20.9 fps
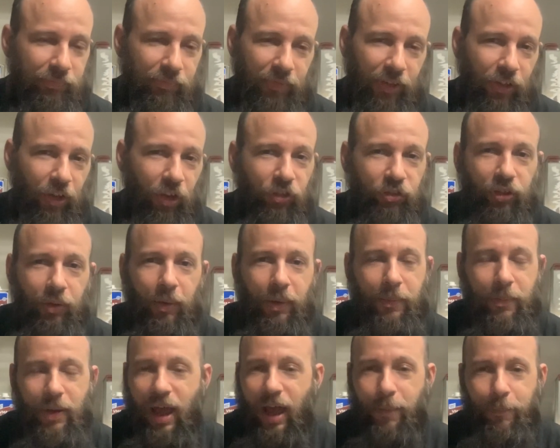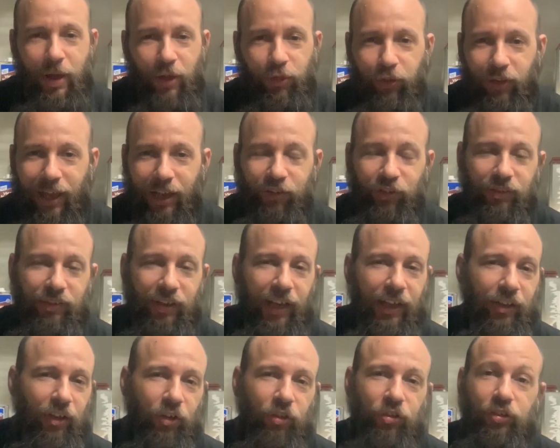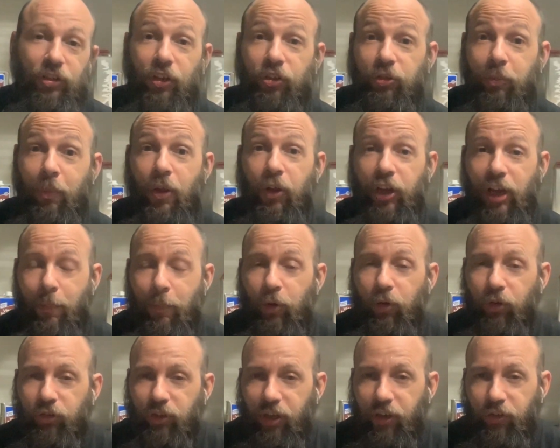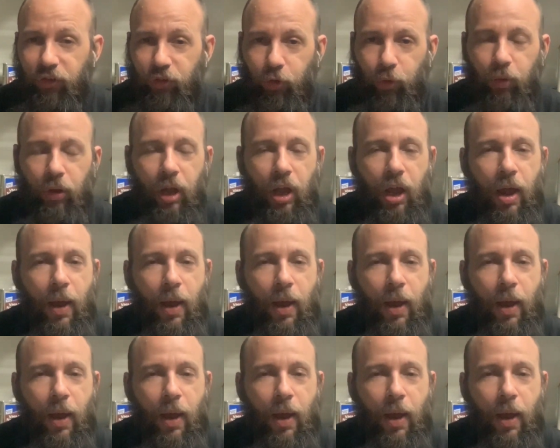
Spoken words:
There's some methyl acetate. There's some other chemicals there too,